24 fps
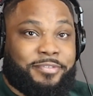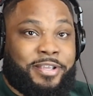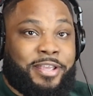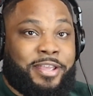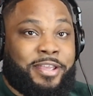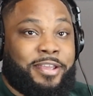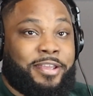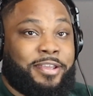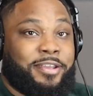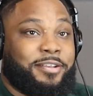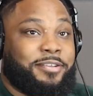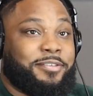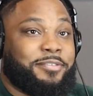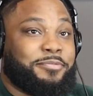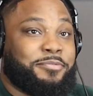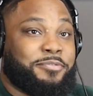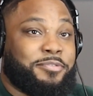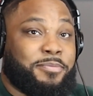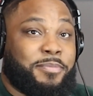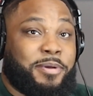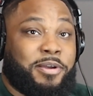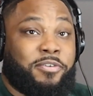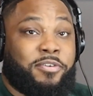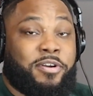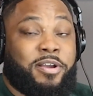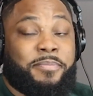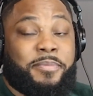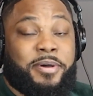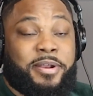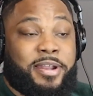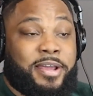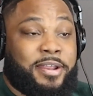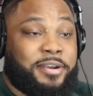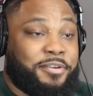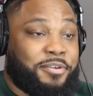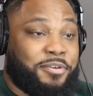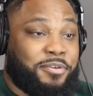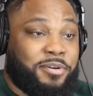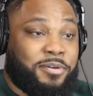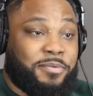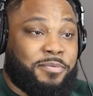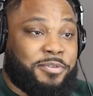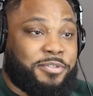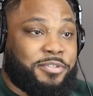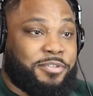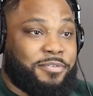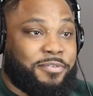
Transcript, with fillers: And yeah. so my grandma not knowing what's